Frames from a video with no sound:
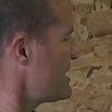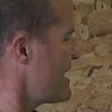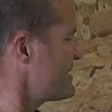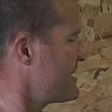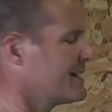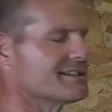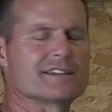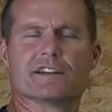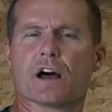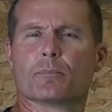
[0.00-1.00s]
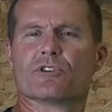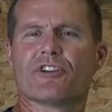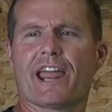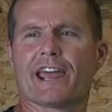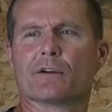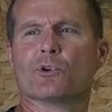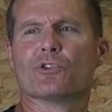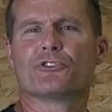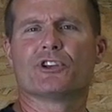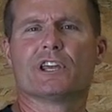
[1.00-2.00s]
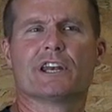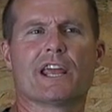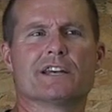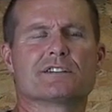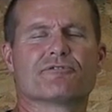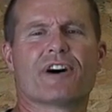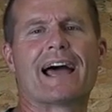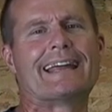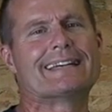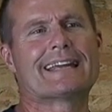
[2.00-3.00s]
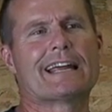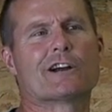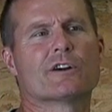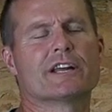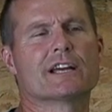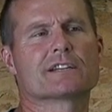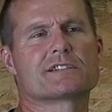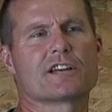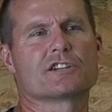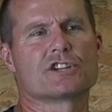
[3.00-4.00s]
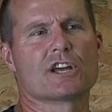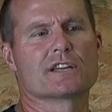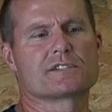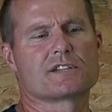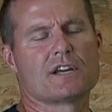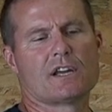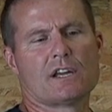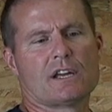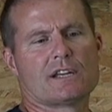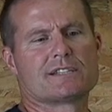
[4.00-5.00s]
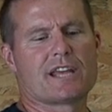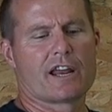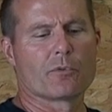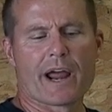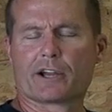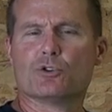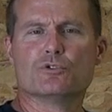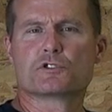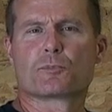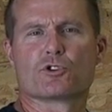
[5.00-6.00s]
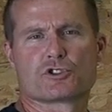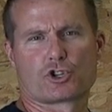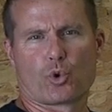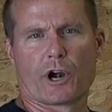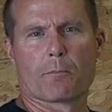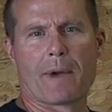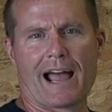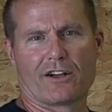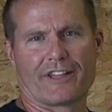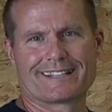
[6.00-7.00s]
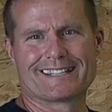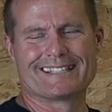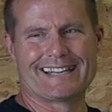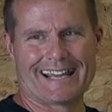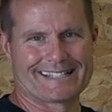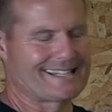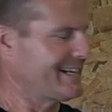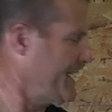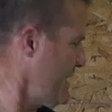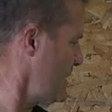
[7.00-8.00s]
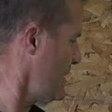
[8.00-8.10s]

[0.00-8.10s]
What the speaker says: density, is the number of animals in a defined area, such as 10 raccoons per square mile. That's a density.